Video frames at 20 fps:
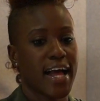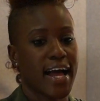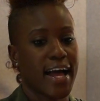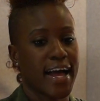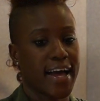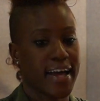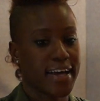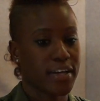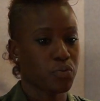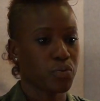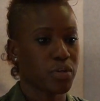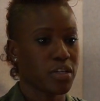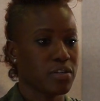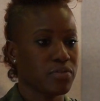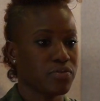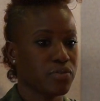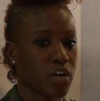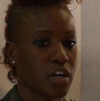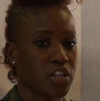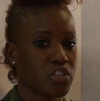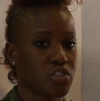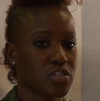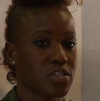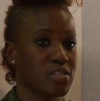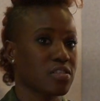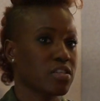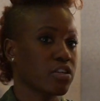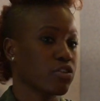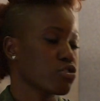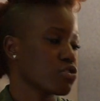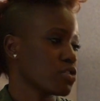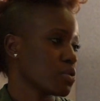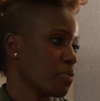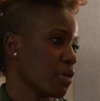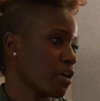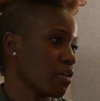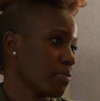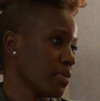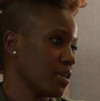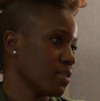and we've launched the Singers
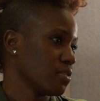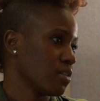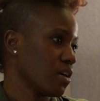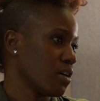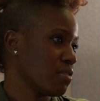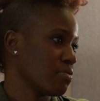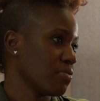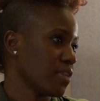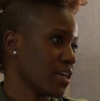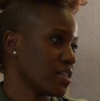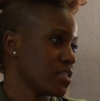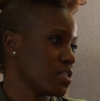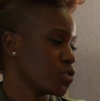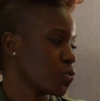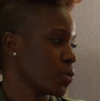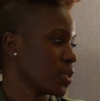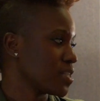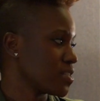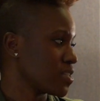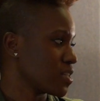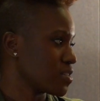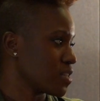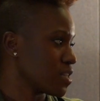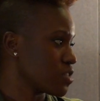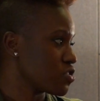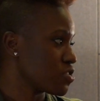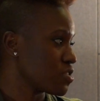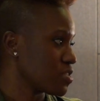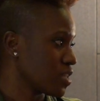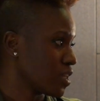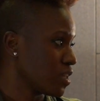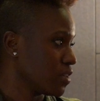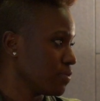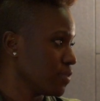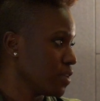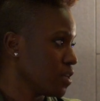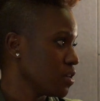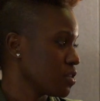Department of the 1826 Agency.